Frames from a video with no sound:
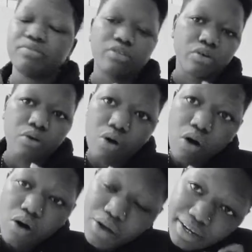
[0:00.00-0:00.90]
or
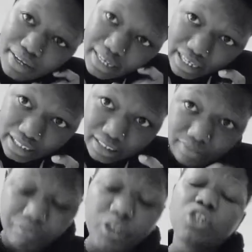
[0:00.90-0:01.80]
O negative,
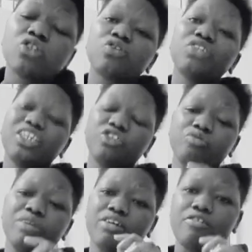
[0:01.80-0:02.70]
so that you
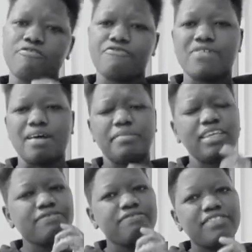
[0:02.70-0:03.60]
may confirm
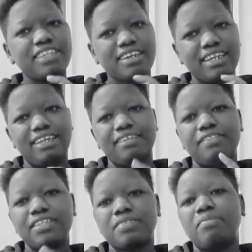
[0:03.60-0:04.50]
if really
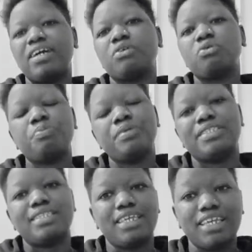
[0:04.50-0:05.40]
this blood group is
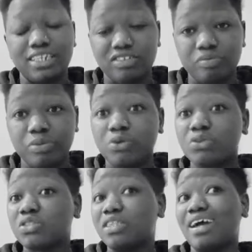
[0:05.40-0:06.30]
negative,
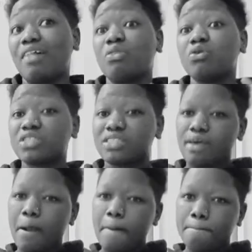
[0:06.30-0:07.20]
because there are those
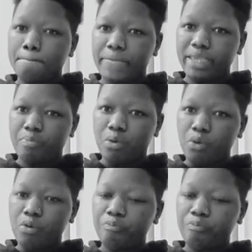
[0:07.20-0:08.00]
people